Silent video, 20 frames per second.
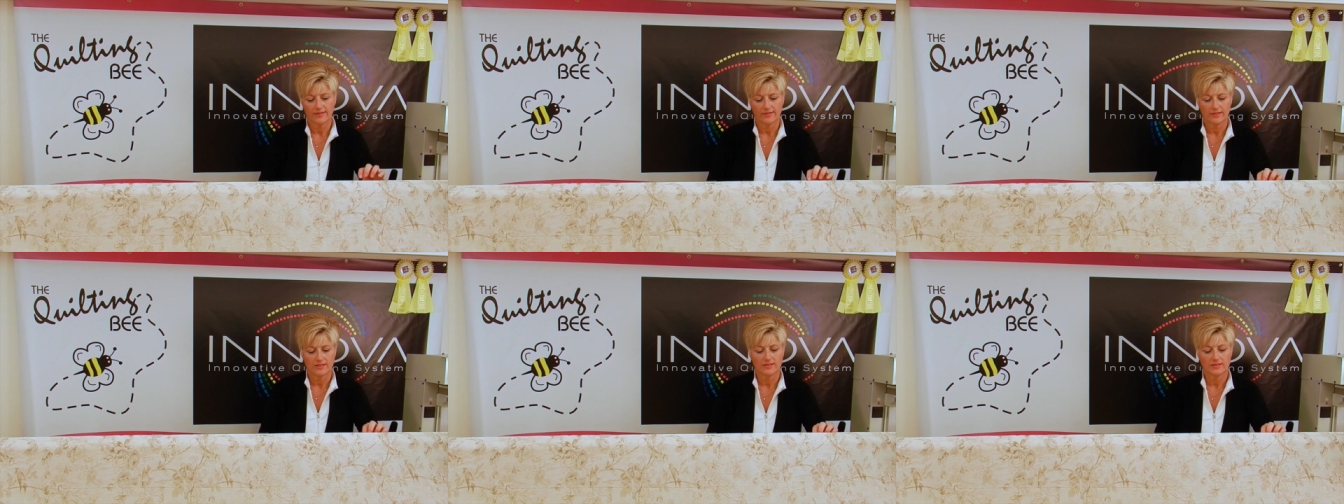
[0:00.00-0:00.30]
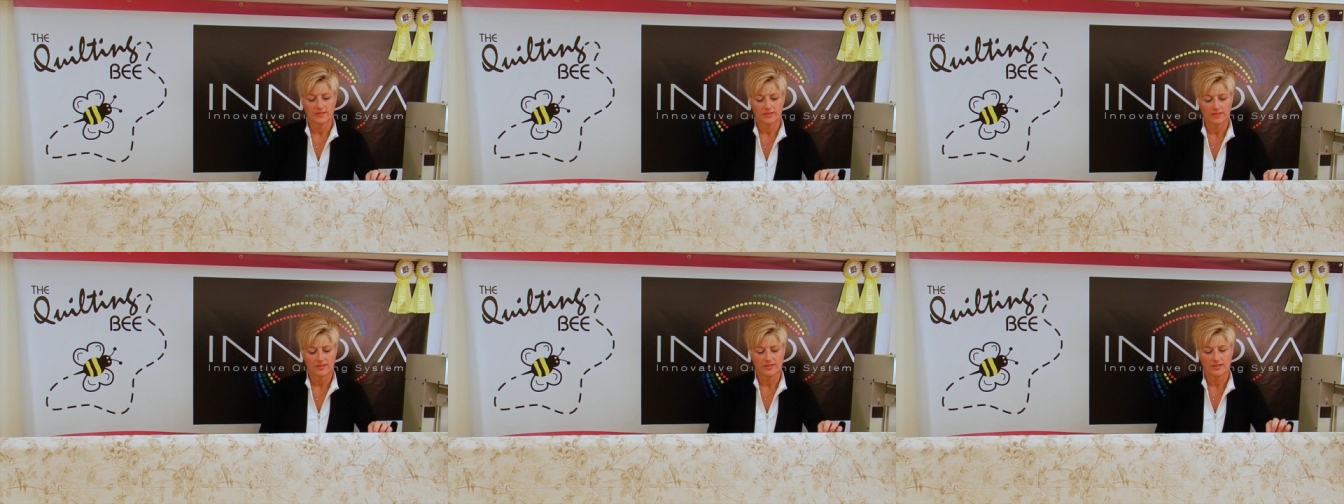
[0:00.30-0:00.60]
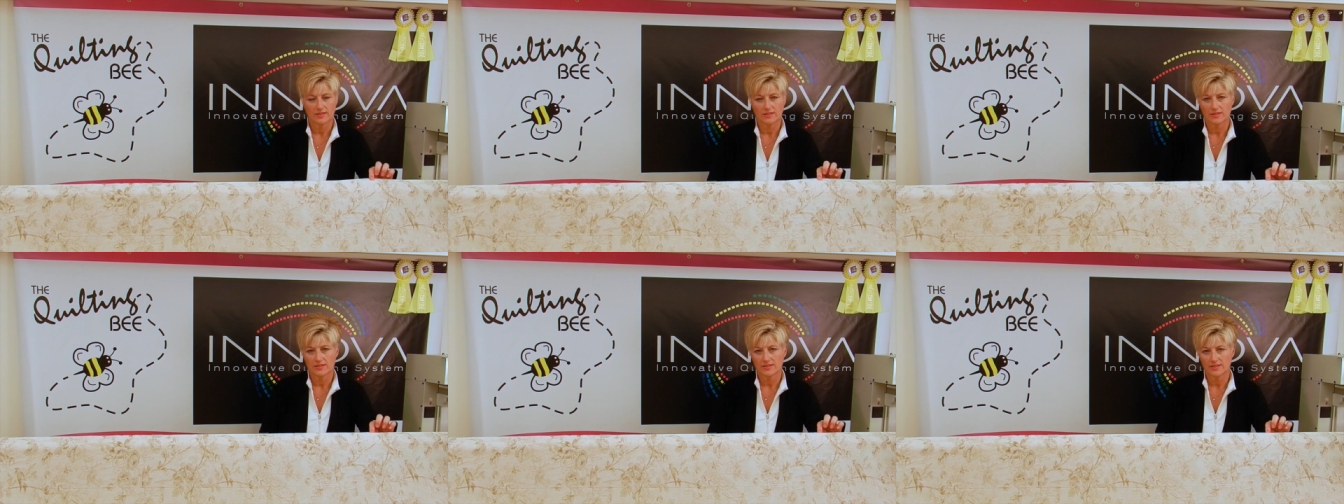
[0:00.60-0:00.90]
and
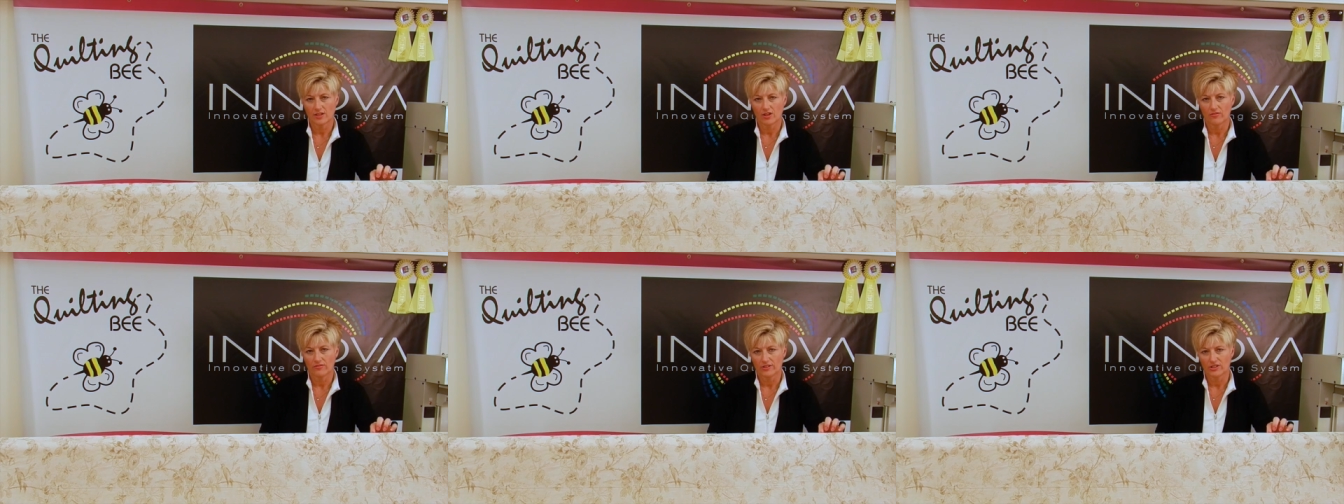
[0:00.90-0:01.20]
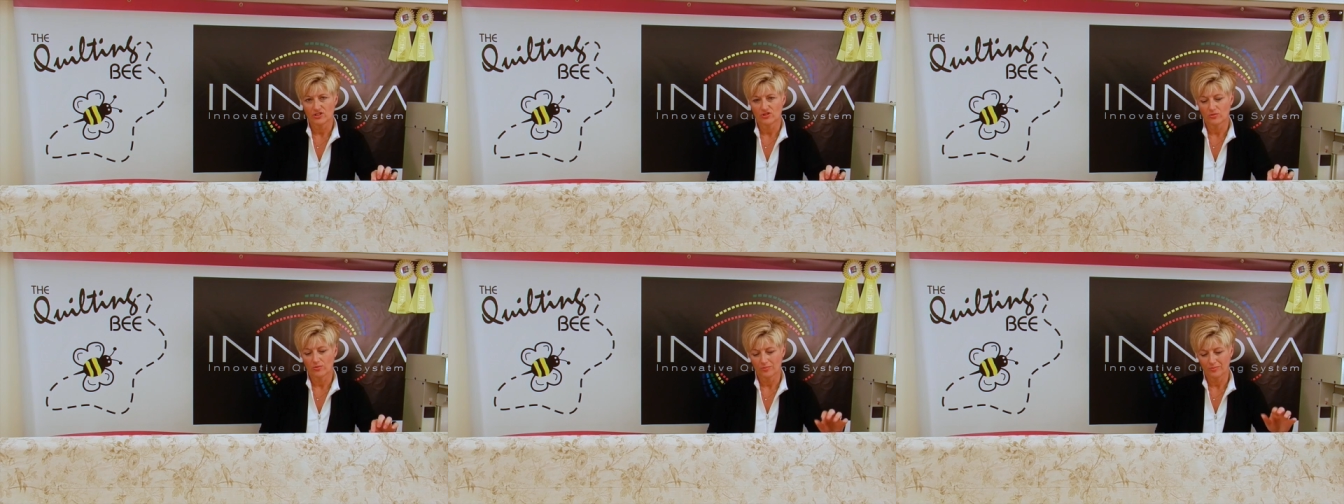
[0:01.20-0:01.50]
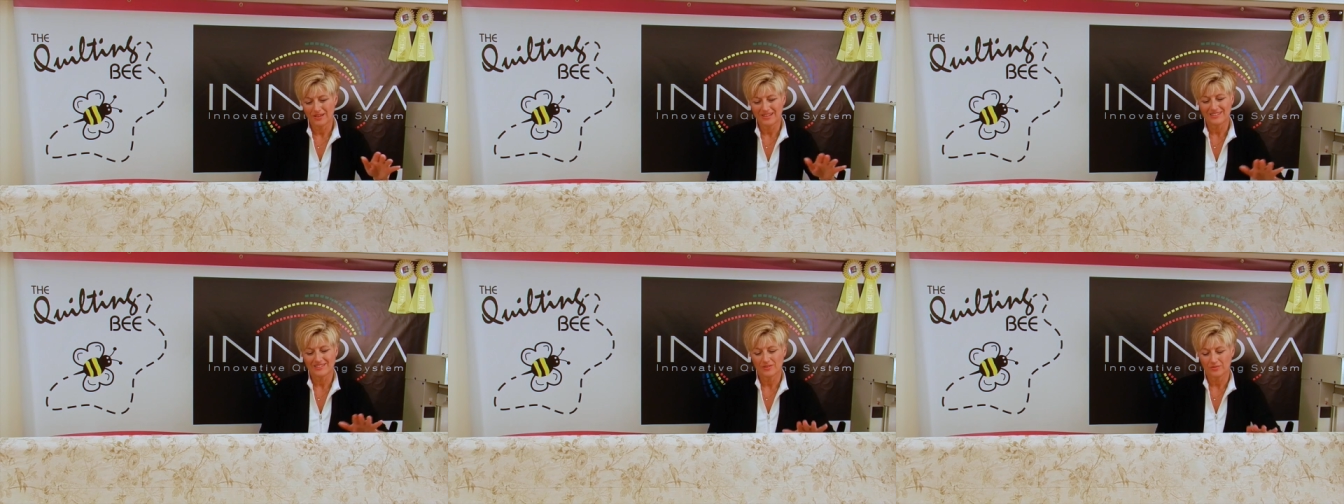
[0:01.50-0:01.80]
this is a selvage, so
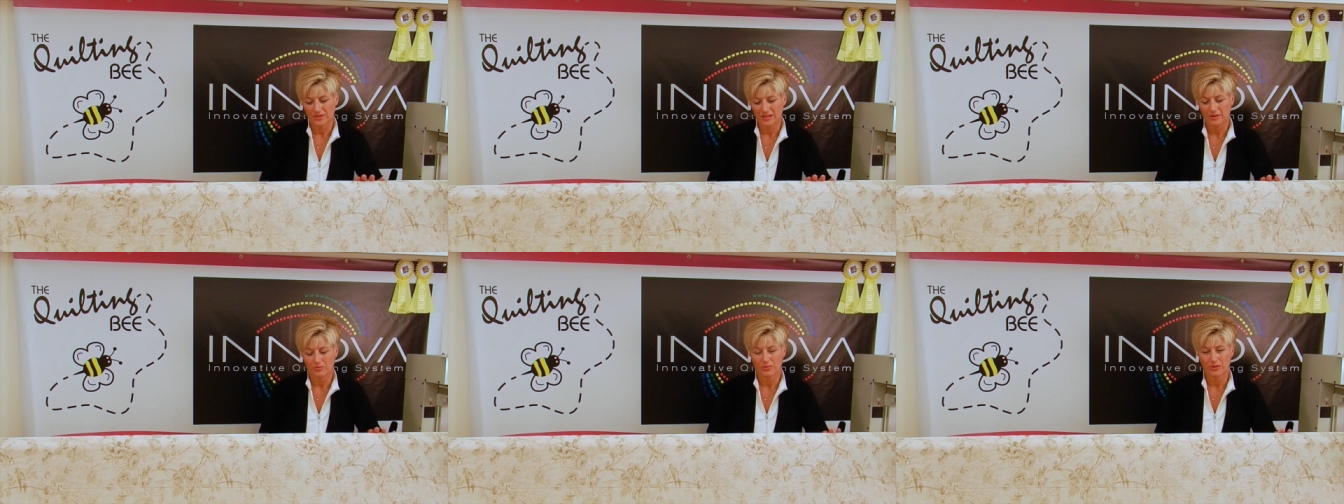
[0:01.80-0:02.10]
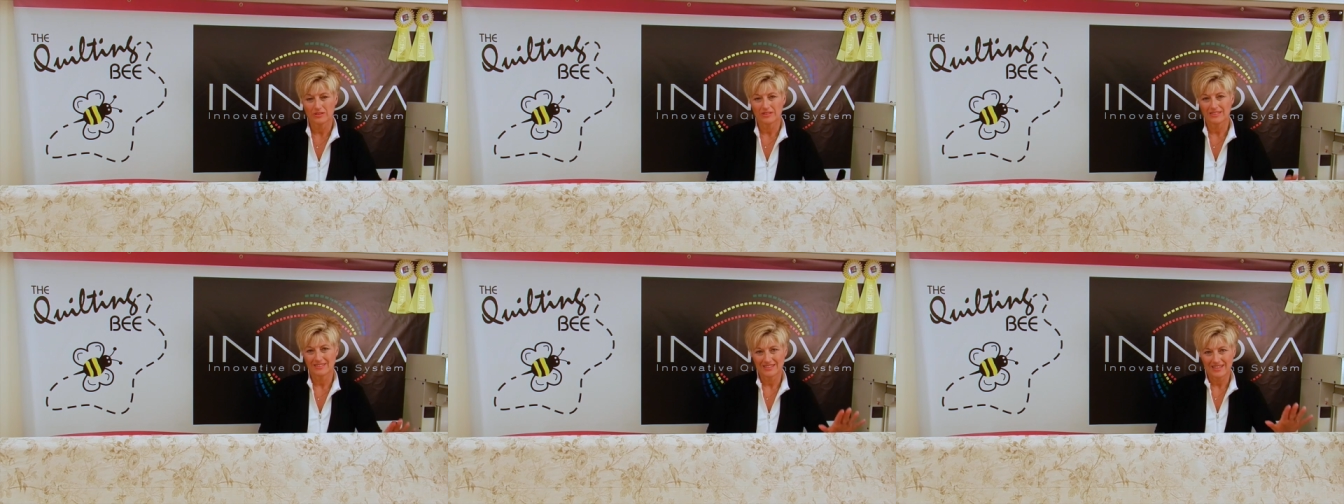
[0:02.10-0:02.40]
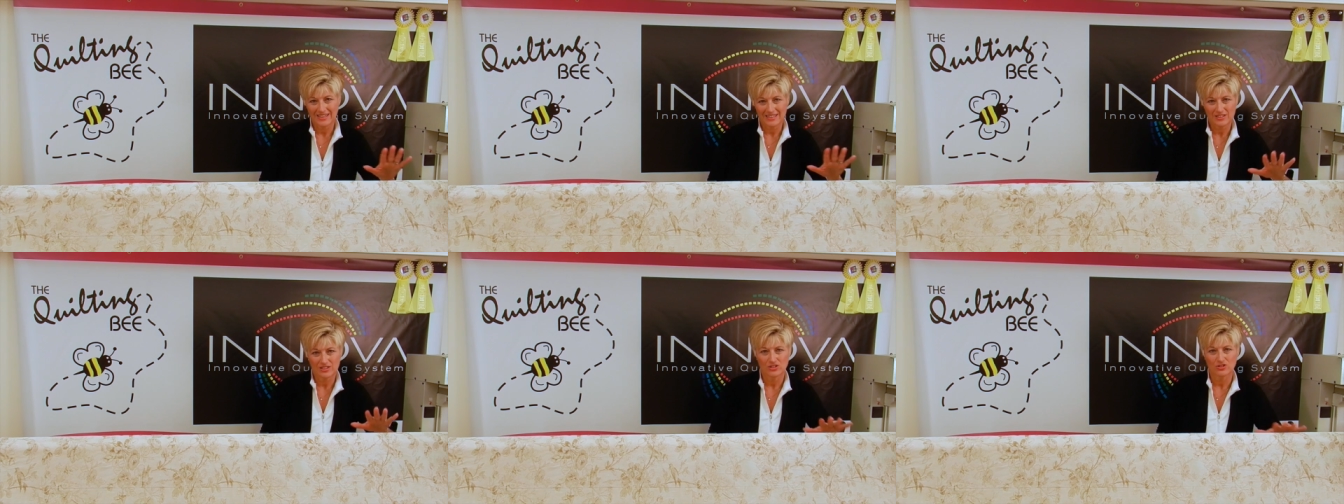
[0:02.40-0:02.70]
it makes it a really
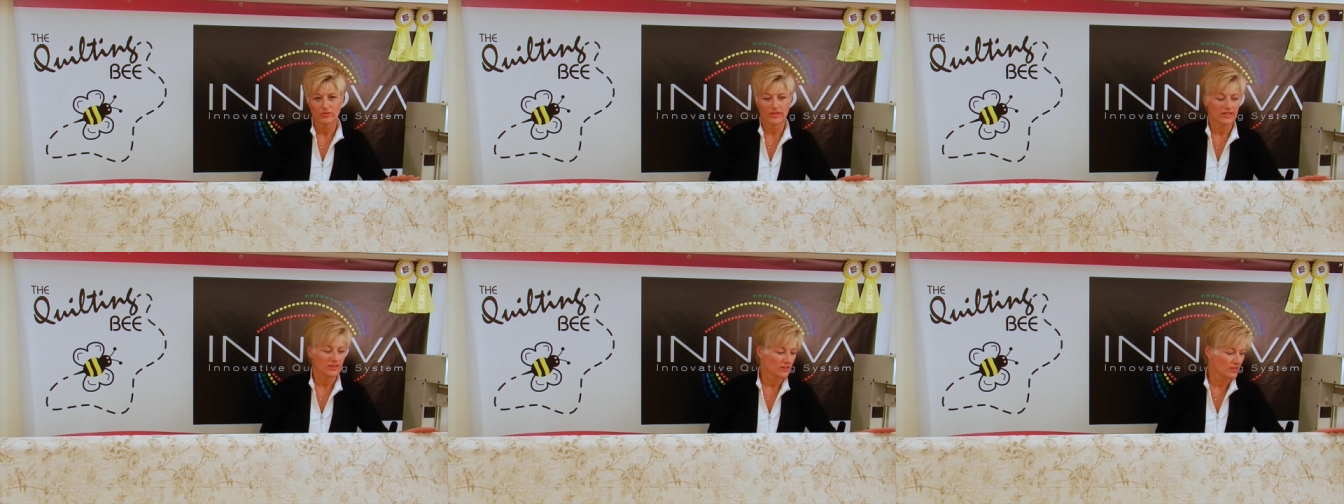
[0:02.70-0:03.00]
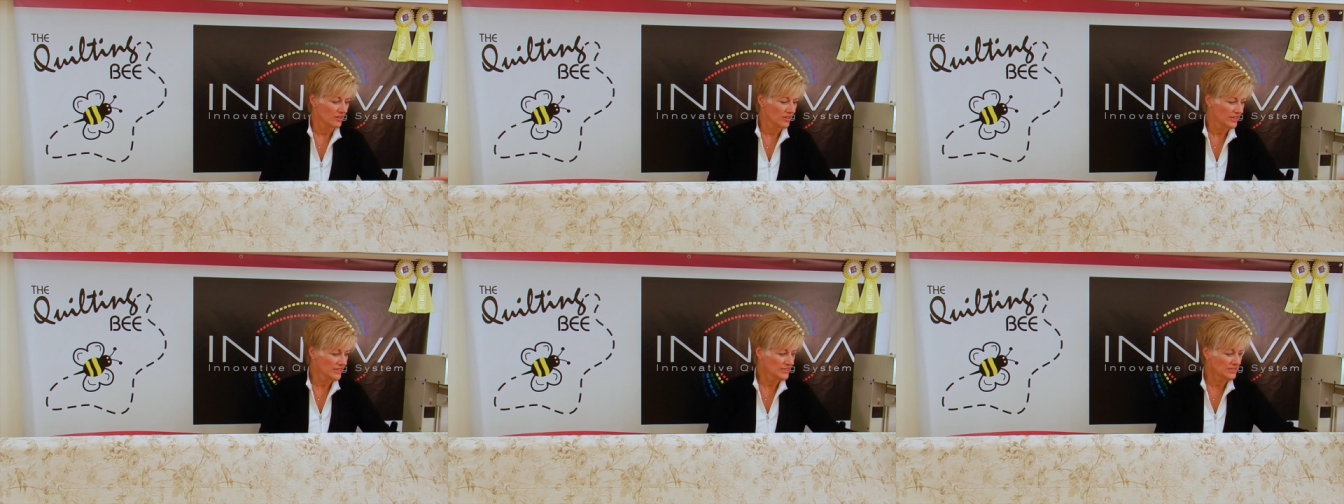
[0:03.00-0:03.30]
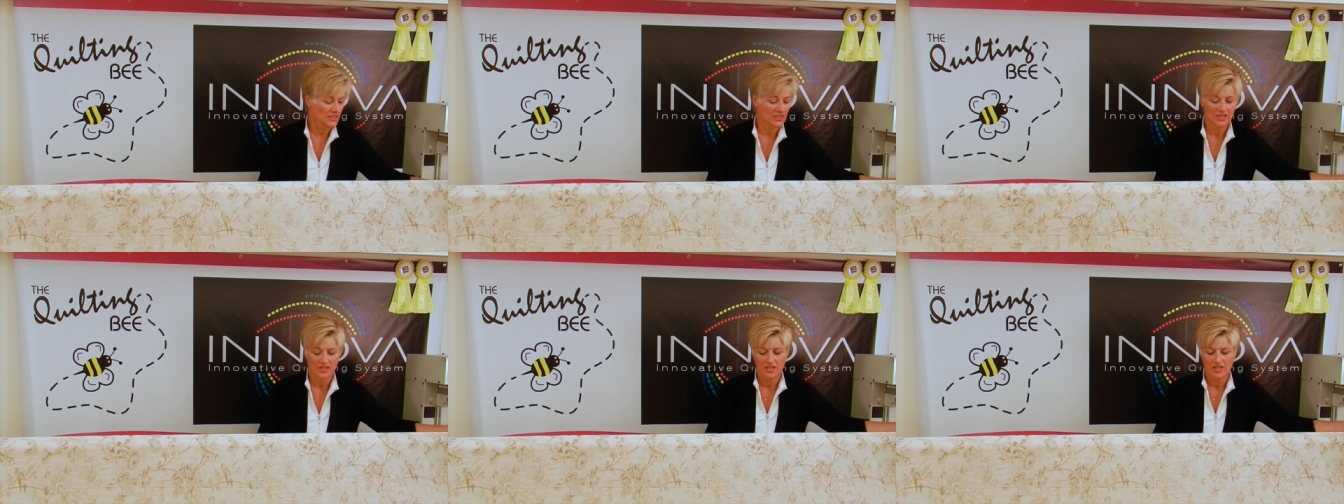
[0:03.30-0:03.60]
nice straight
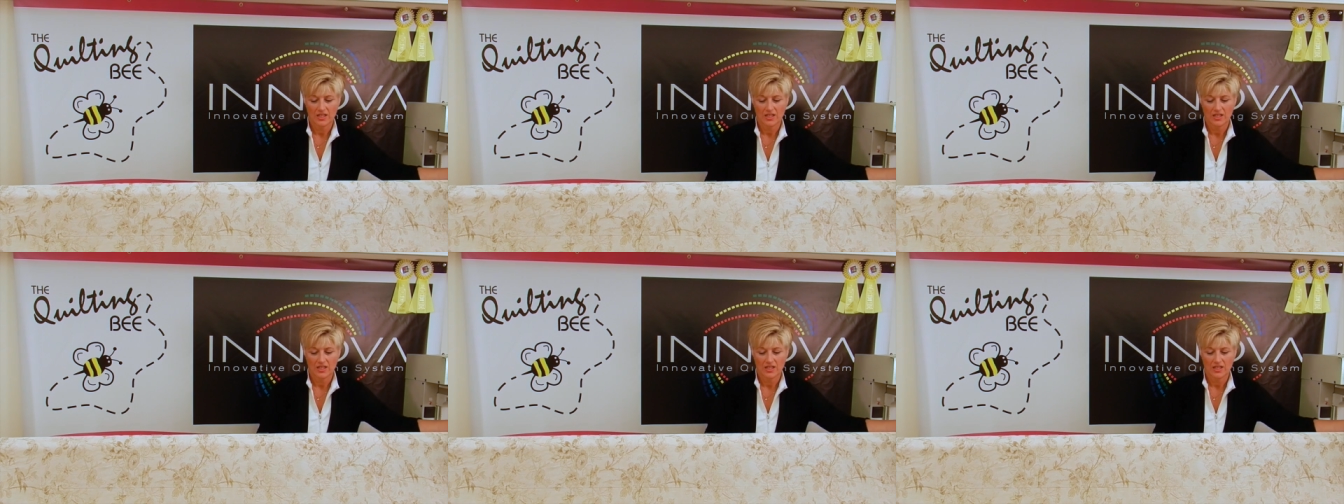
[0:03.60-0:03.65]
line.